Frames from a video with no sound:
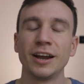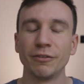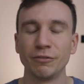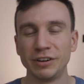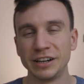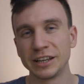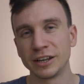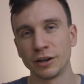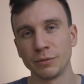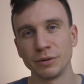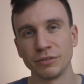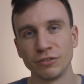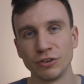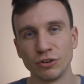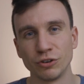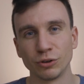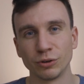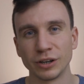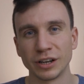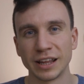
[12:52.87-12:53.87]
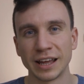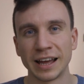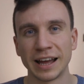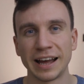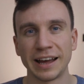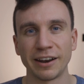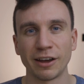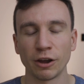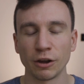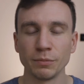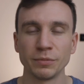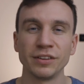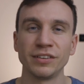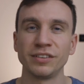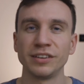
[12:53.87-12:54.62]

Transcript: Really hope you've enjoyed it and I hope to